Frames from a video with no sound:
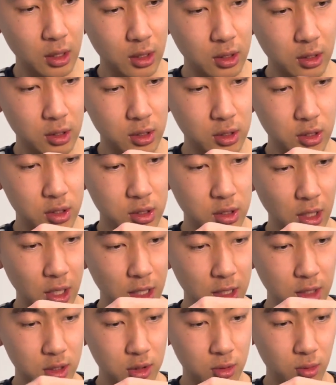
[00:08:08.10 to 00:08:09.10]
it just
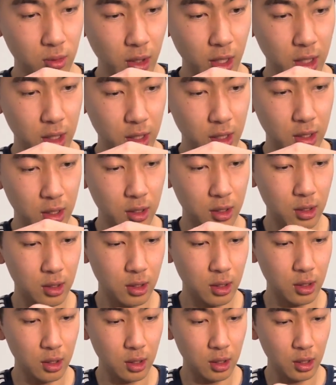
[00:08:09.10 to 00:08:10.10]
slides right in
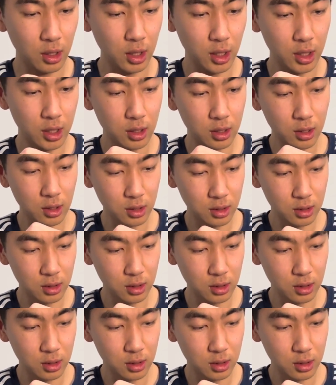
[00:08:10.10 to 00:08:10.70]
like